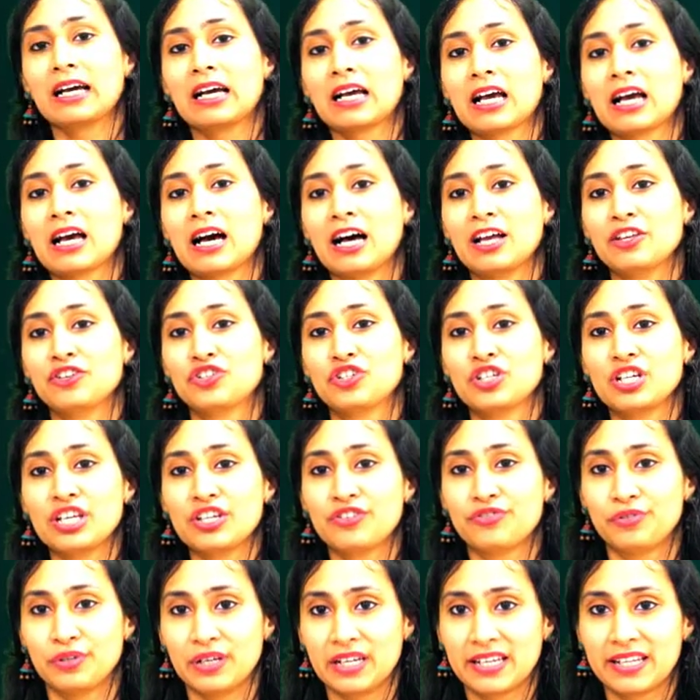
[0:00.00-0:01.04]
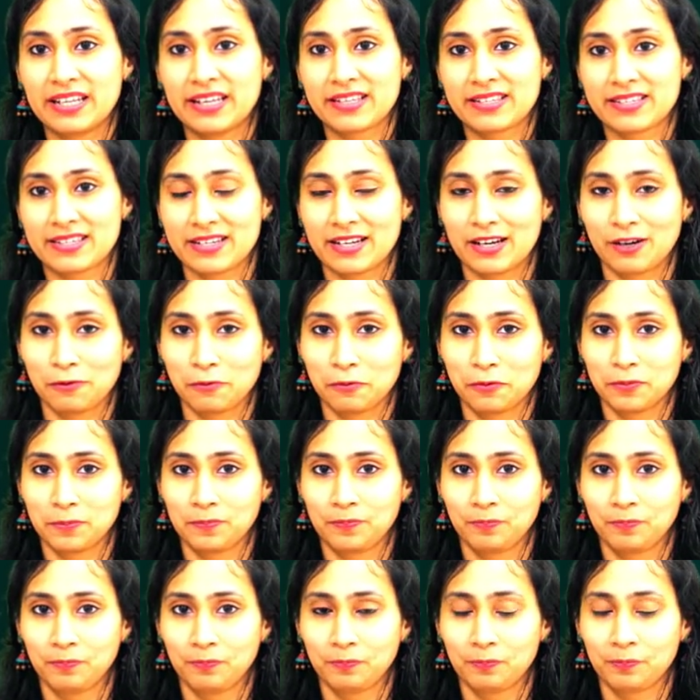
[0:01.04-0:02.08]
Kanji readings now.
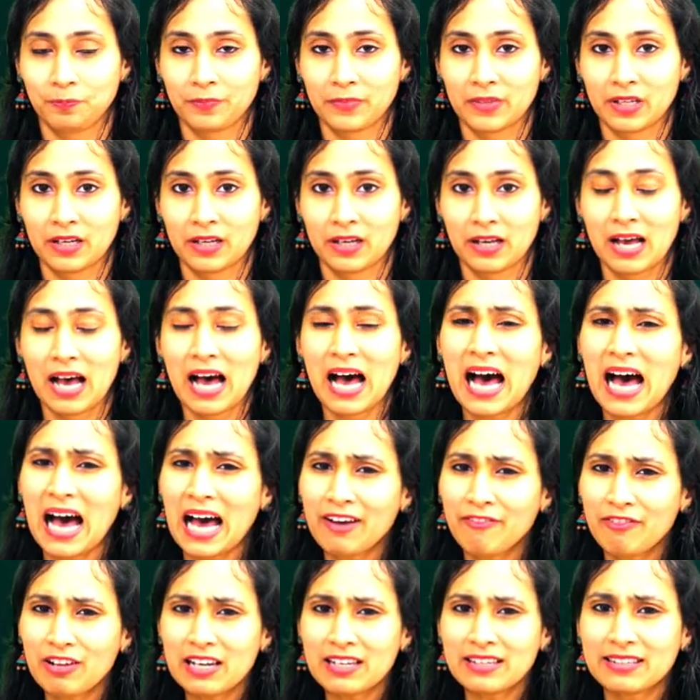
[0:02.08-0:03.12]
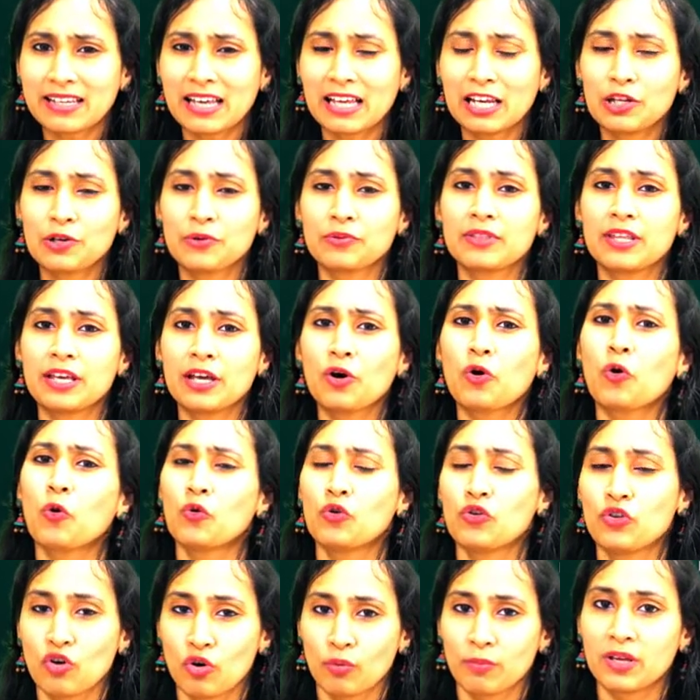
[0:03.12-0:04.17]
I will tell you the
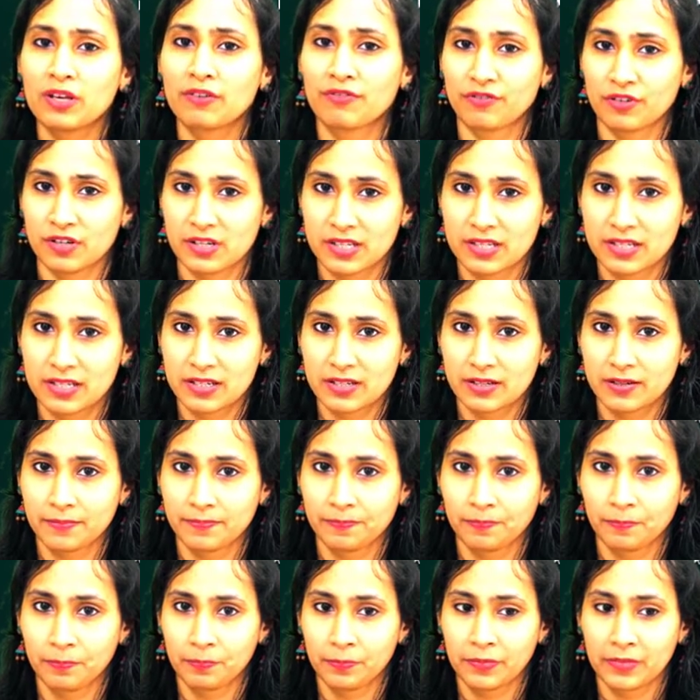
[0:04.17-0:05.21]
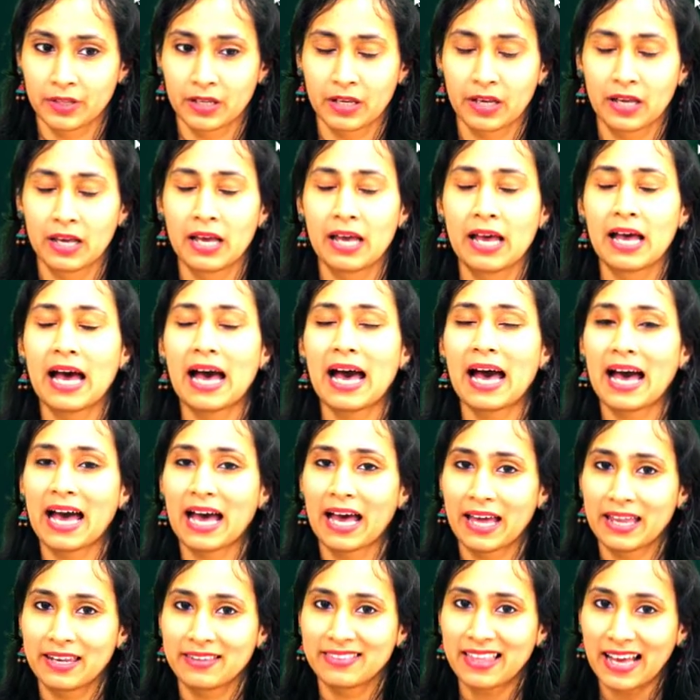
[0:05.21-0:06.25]
onyomi first,
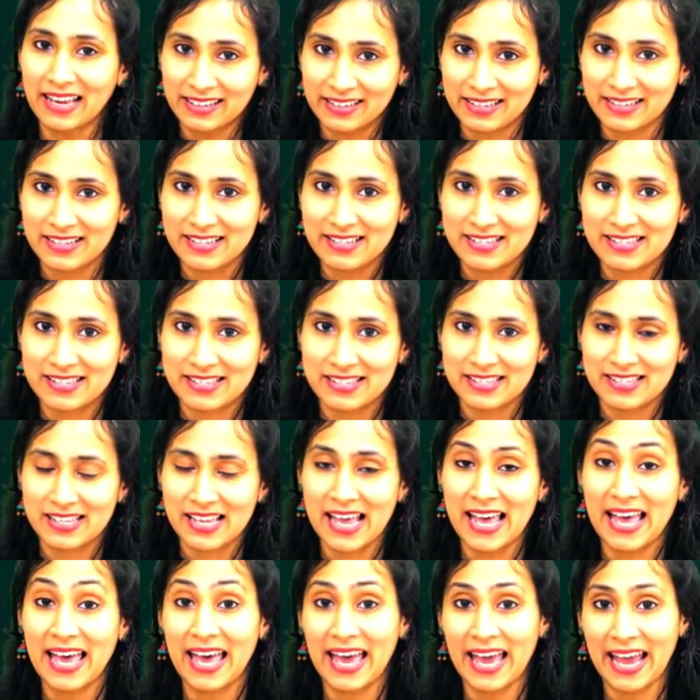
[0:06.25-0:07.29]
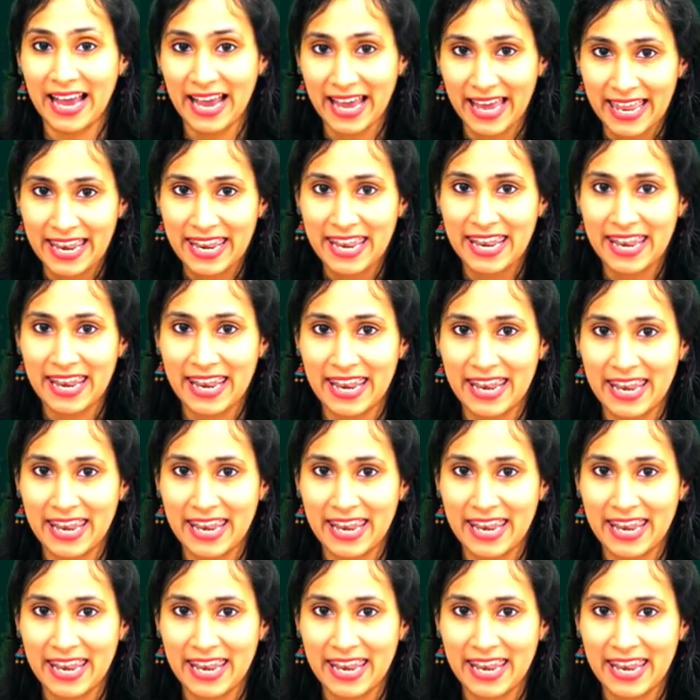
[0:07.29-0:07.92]
and that is N.